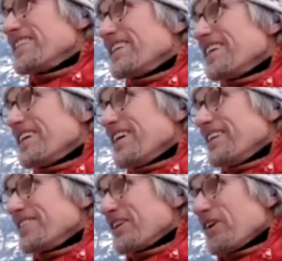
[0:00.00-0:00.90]

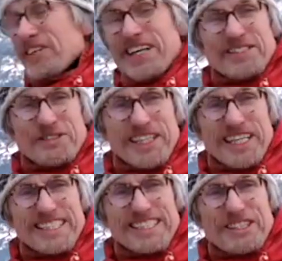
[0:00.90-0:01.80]
a, the whole kinds of
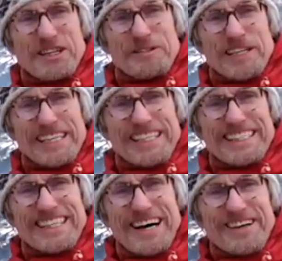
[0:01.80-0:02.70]
kids
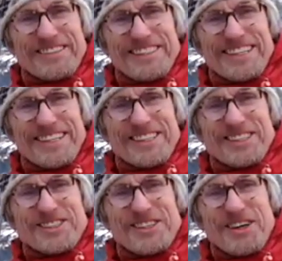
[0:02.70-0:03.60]
coming down the
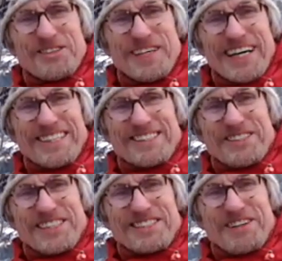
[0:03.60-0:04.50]
slope here to
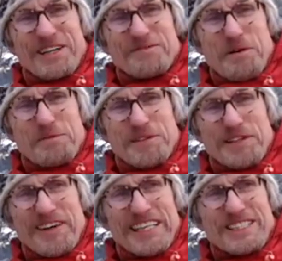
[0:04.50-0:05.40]
this quite
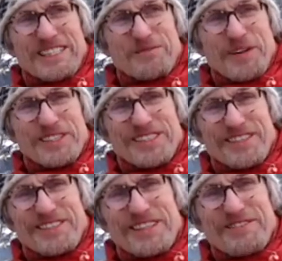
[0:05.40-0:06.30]
popular vantage point,
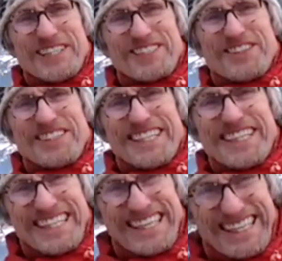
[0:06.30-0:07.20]
so they might join
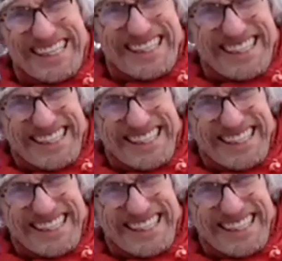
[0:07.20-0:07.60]
in